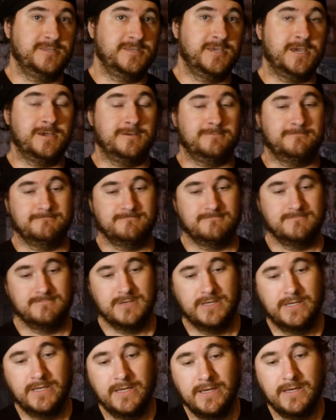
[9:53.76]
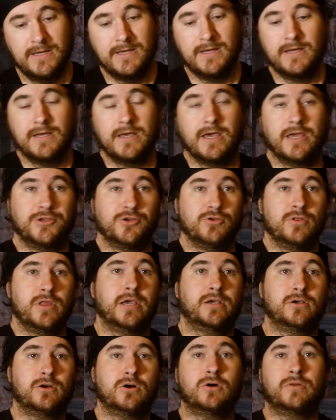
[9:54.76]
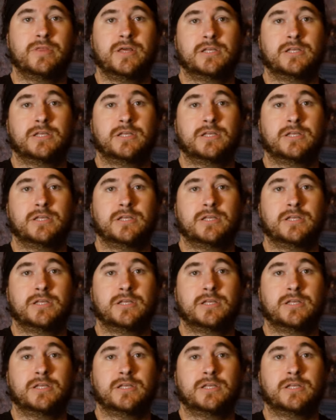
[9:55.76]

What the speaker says: Yeah. And you're like, oh,